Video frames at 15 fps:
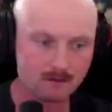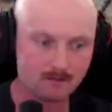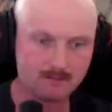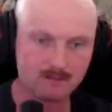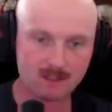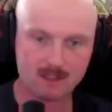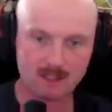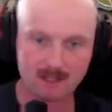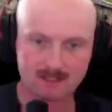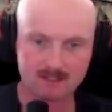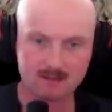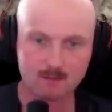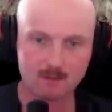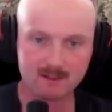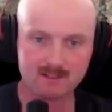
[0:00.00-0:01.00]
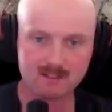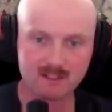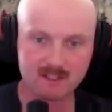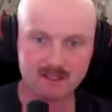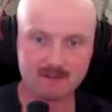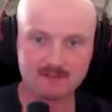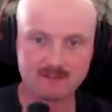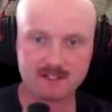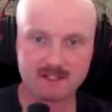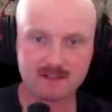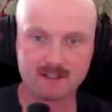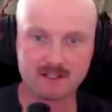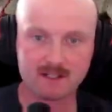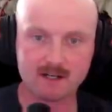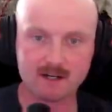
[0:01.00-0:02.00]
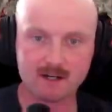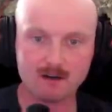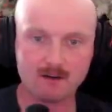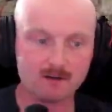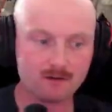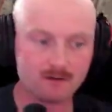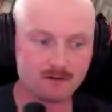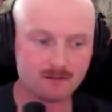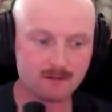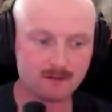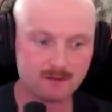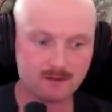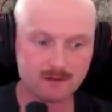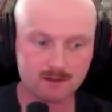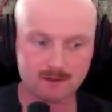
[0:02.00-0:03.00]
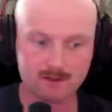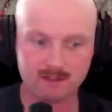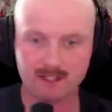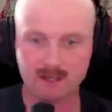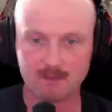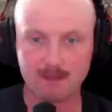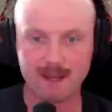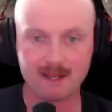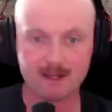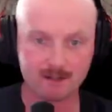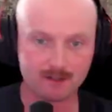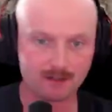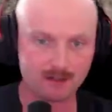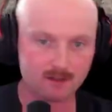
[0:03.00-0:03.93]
Okay, so it wasn't enough to kill the hero or the commander.